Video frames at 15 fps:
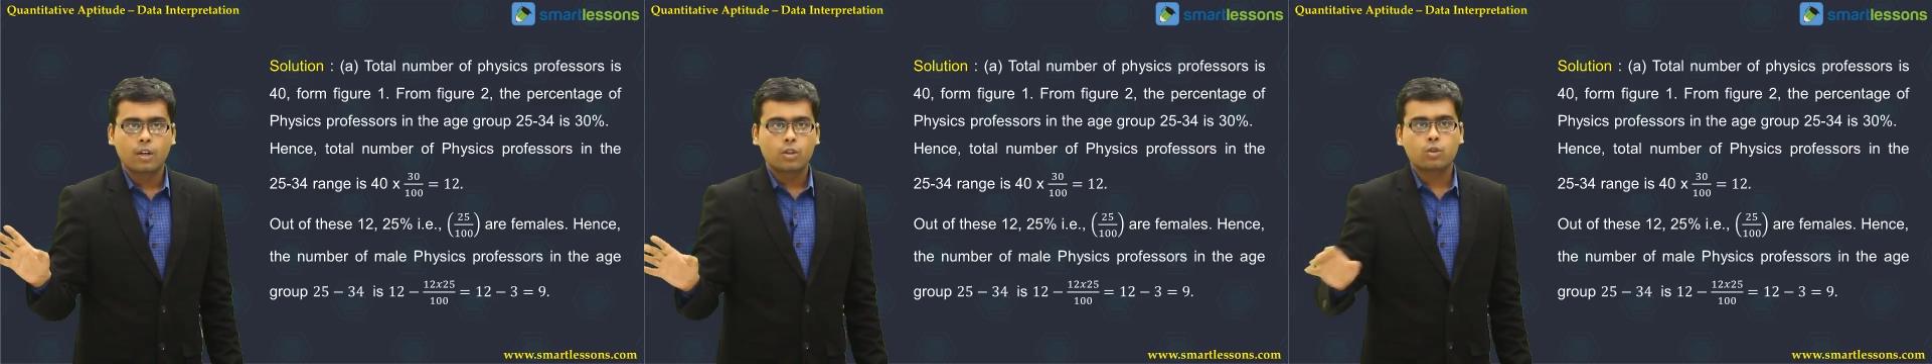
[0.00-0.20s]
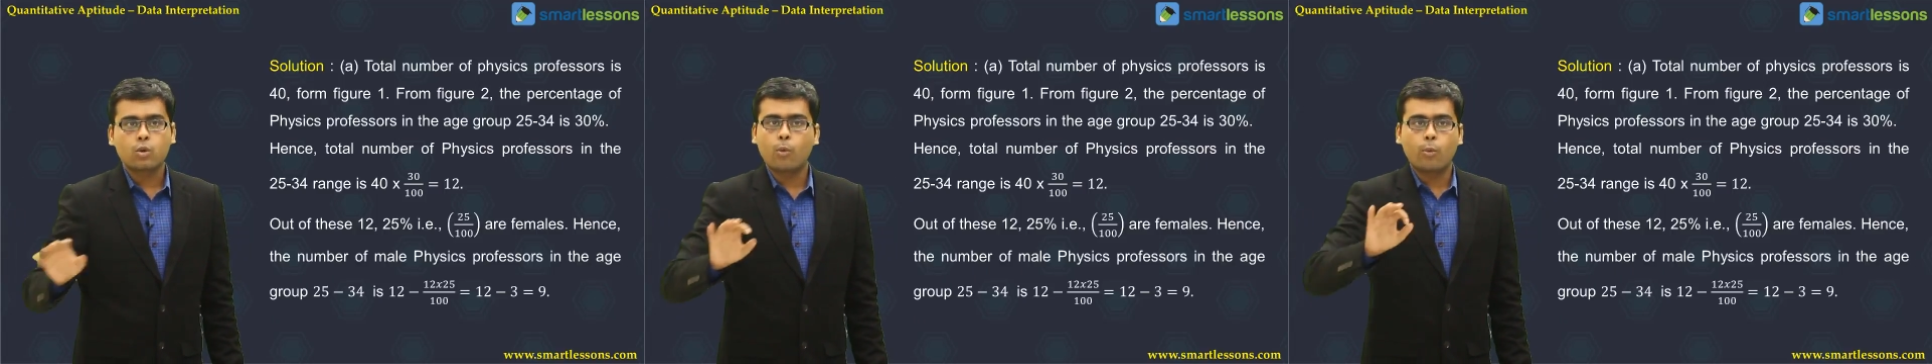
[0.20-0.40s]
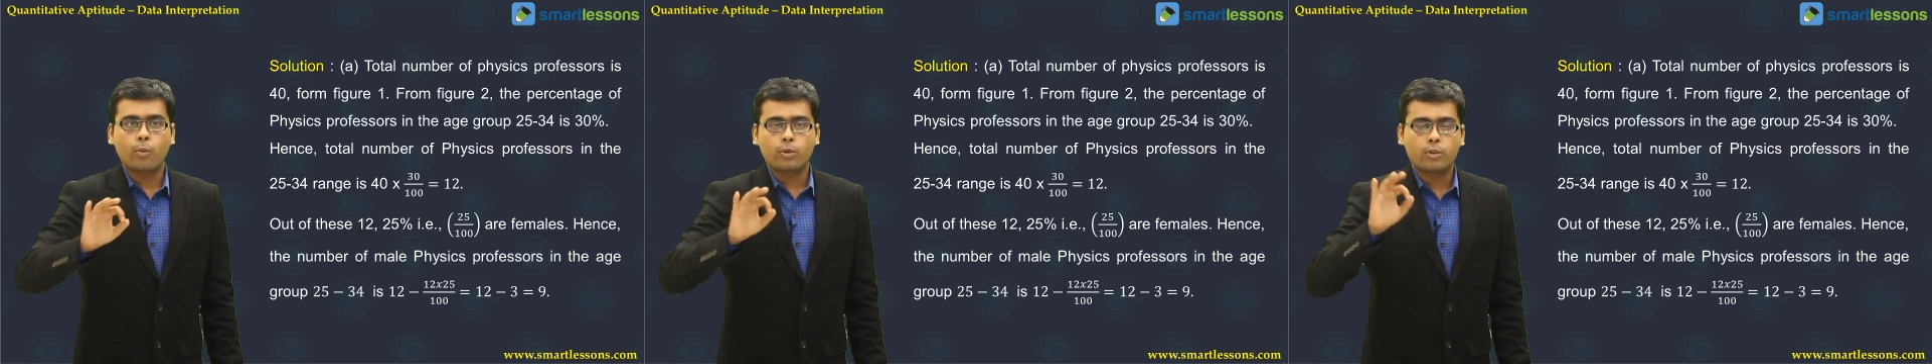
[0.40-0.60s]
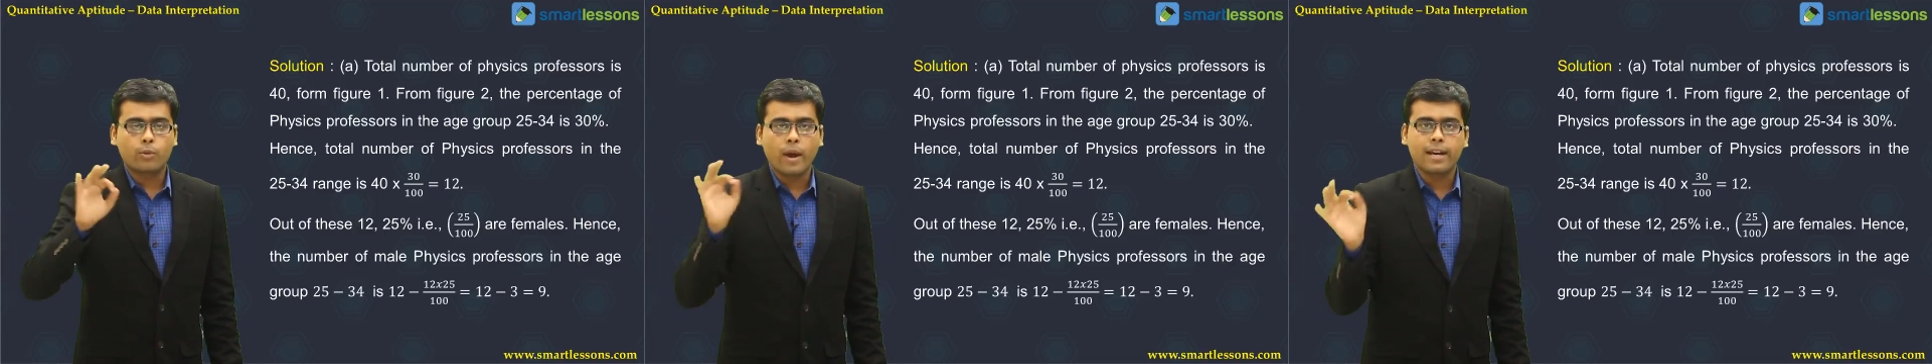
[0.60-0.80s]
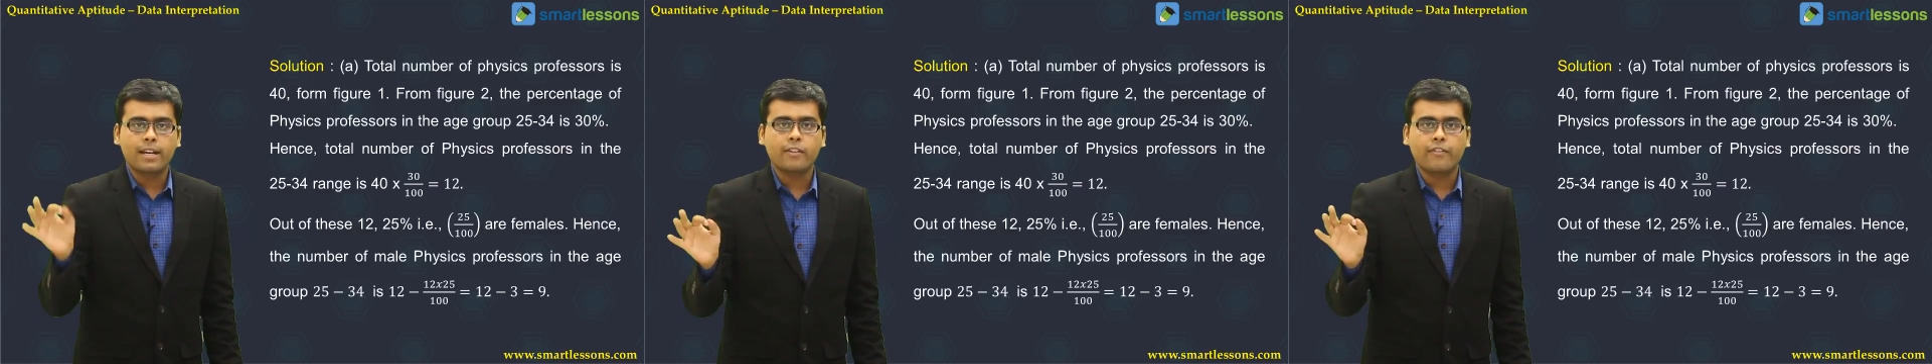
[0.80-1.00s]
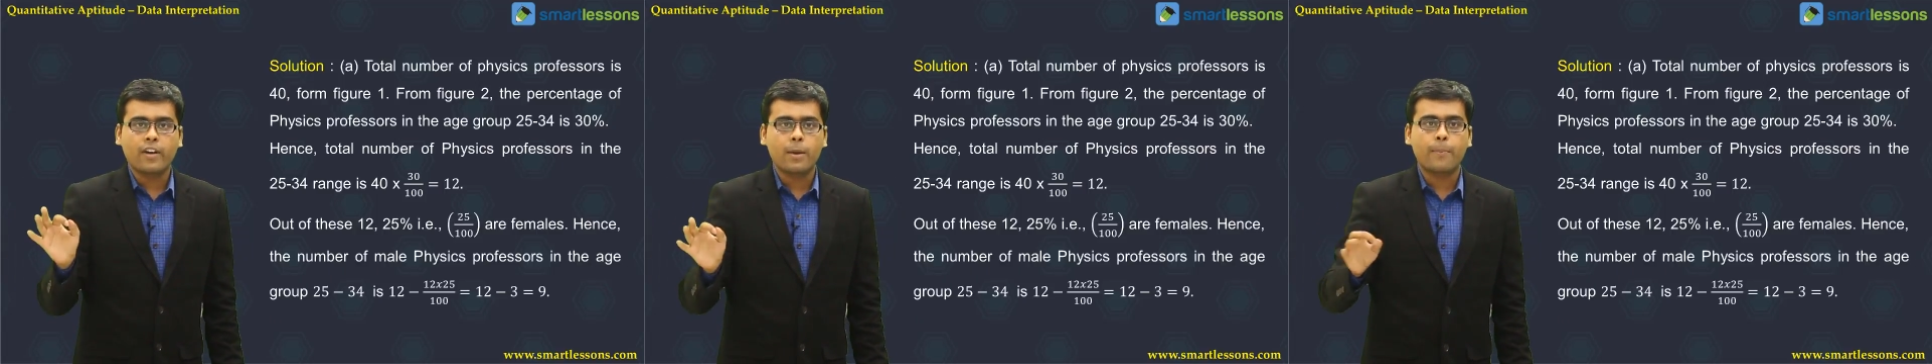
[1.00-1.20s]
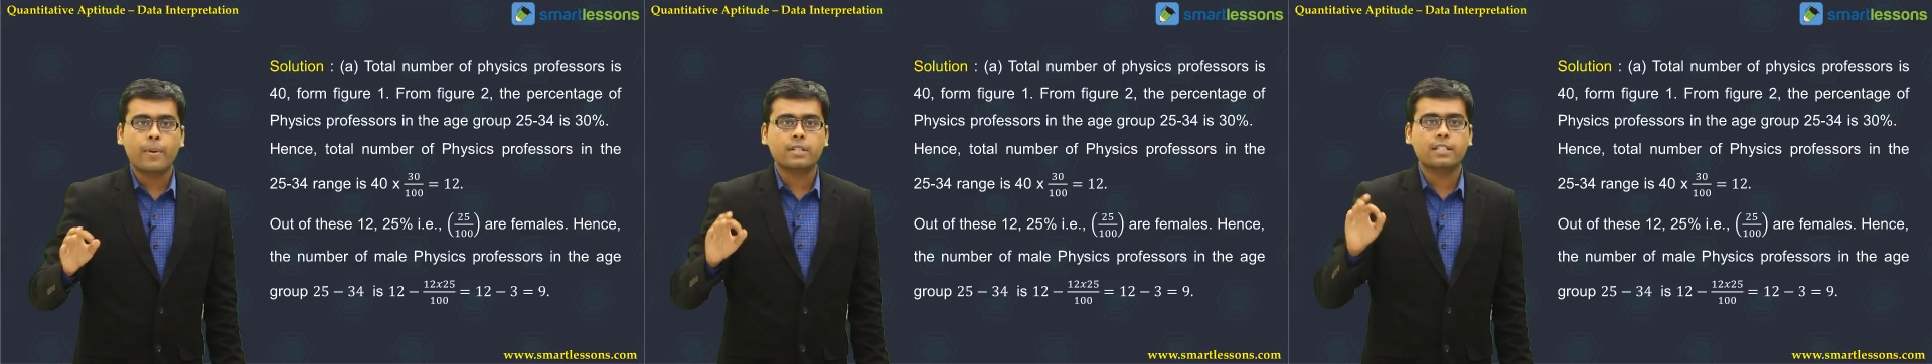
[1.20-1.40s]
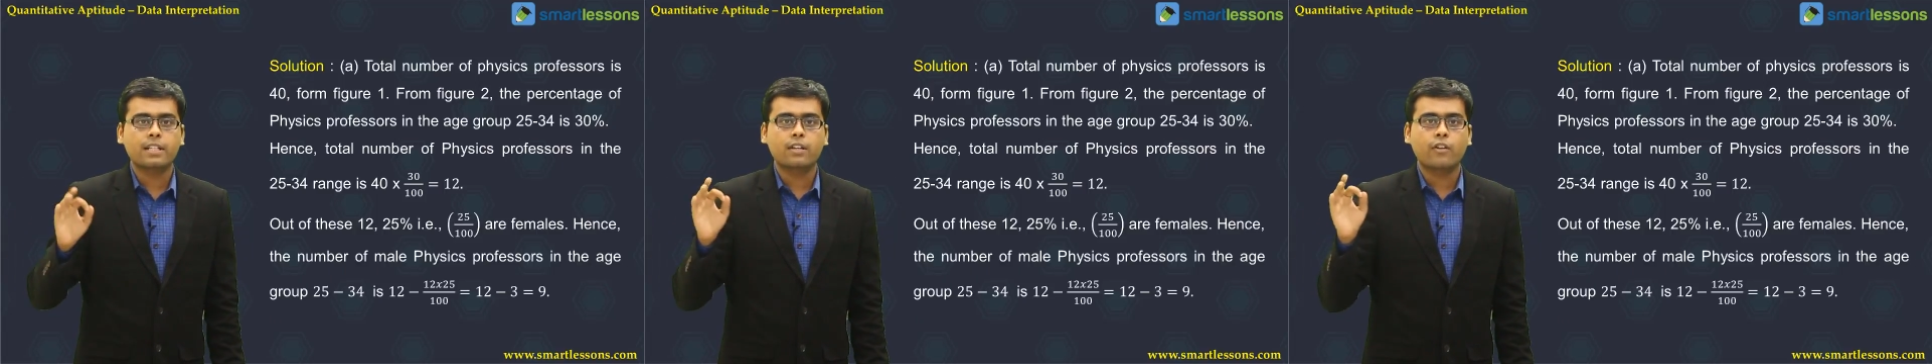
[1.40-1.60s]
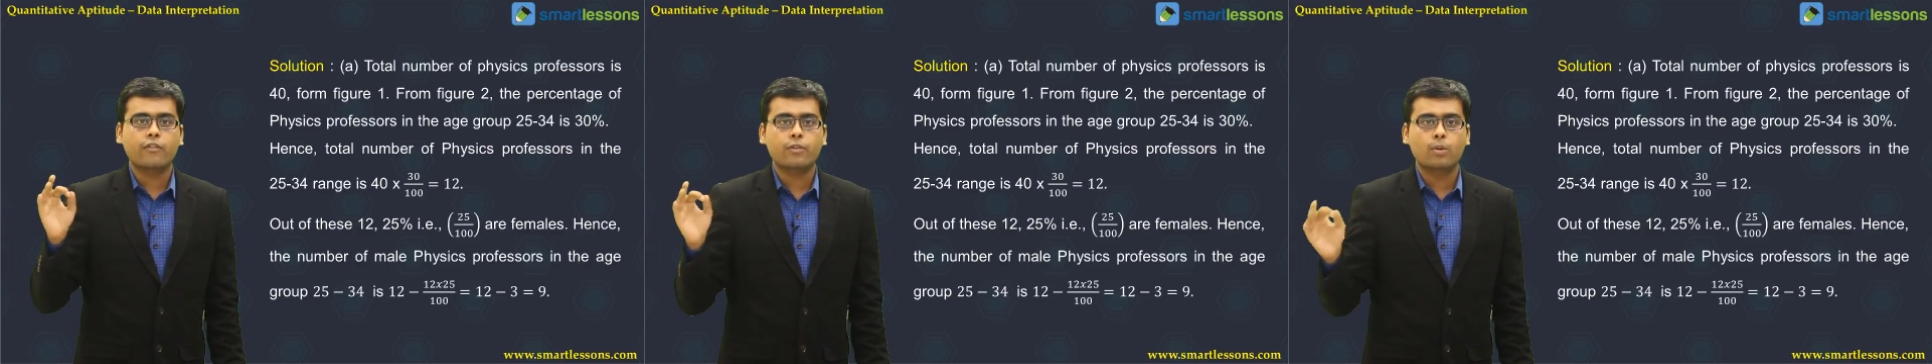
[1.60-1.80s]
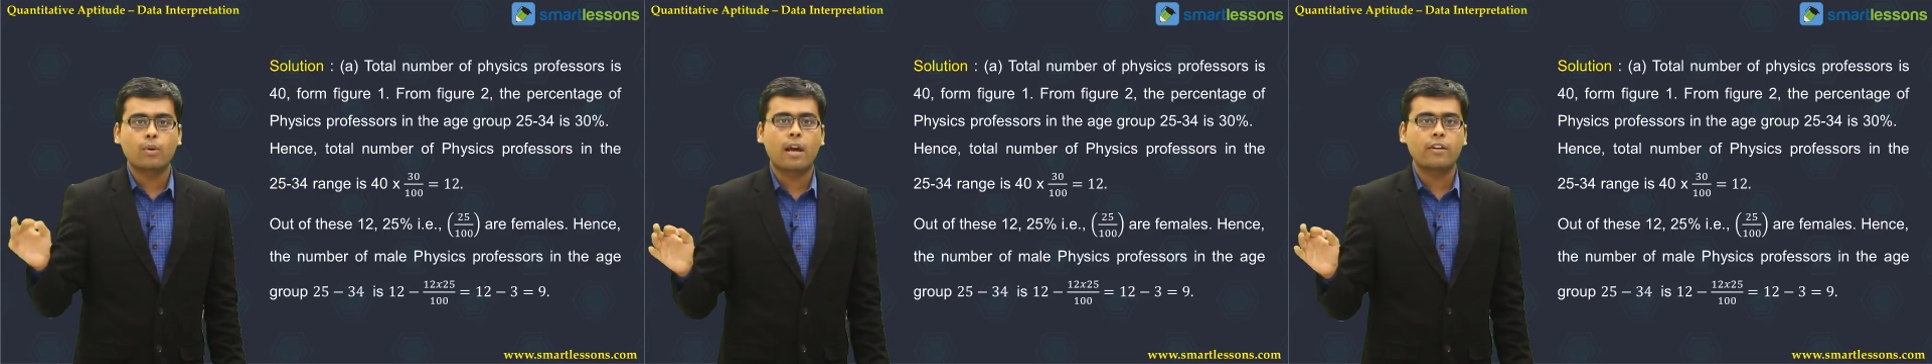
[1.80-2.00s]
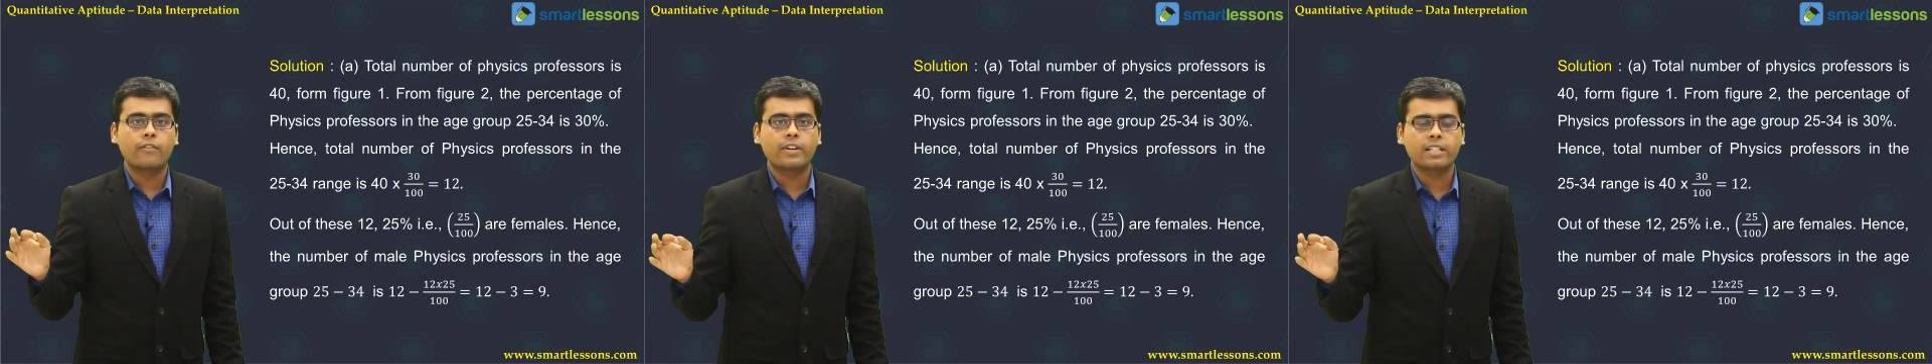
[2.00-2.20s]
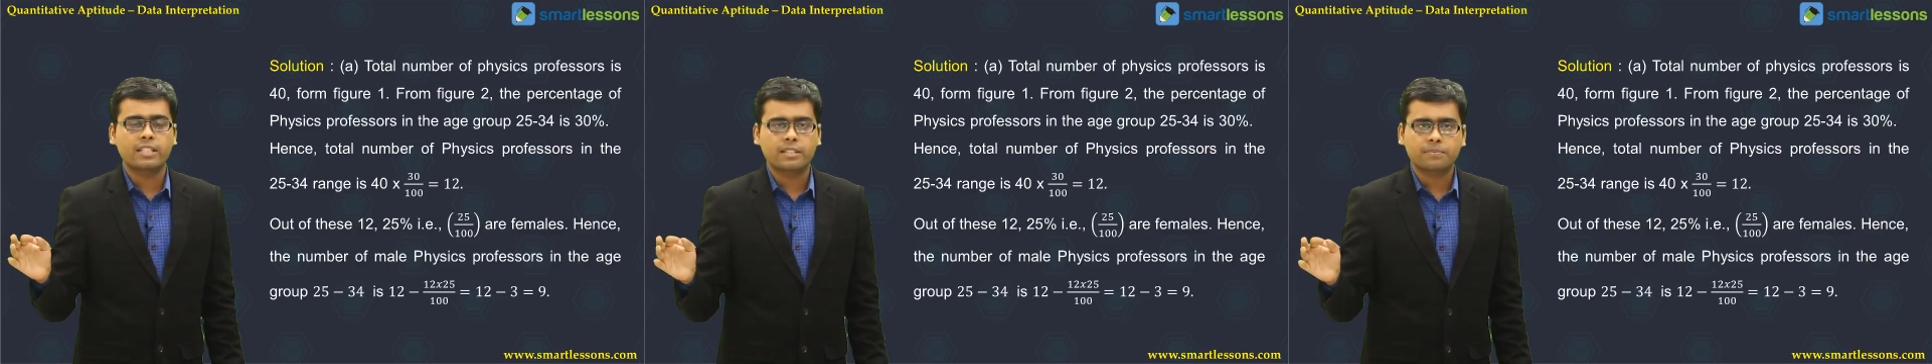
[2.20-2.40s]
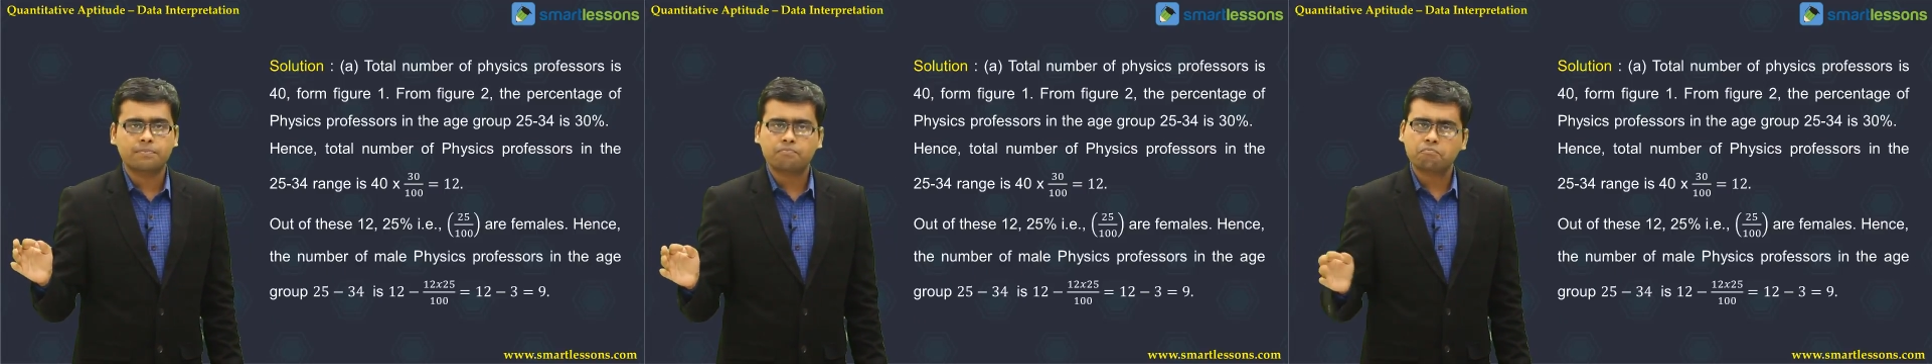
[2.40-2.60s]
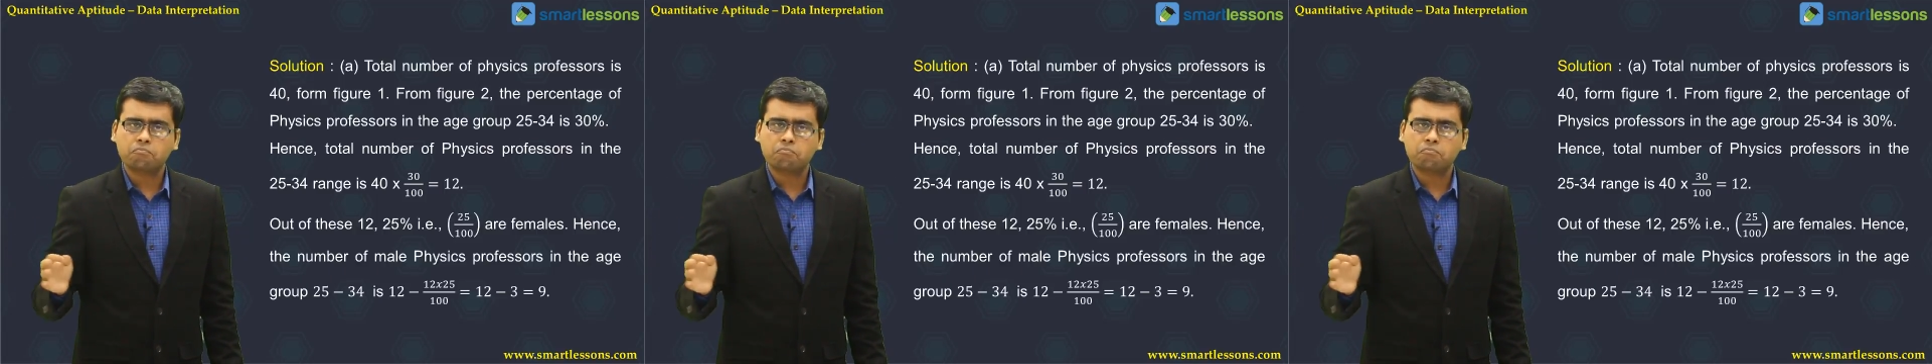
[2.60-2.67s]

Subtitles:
So 25% of 12 is